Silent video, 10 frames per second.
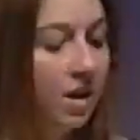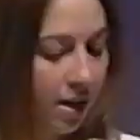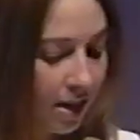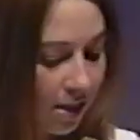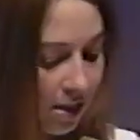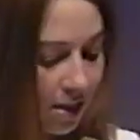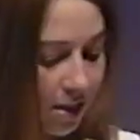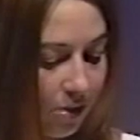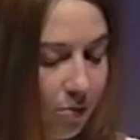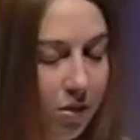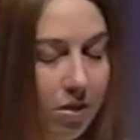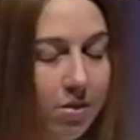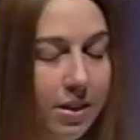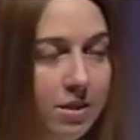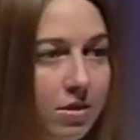I think we're
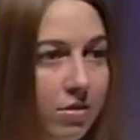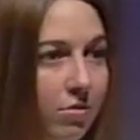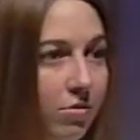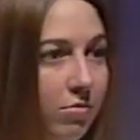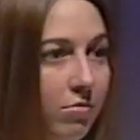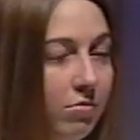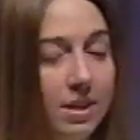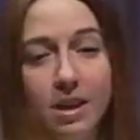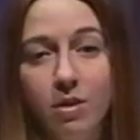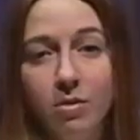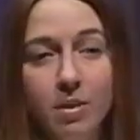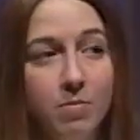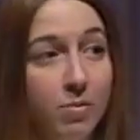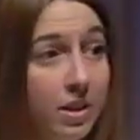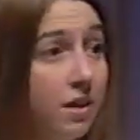going to take a quick
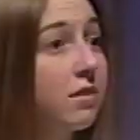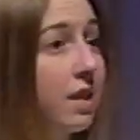commercial. break.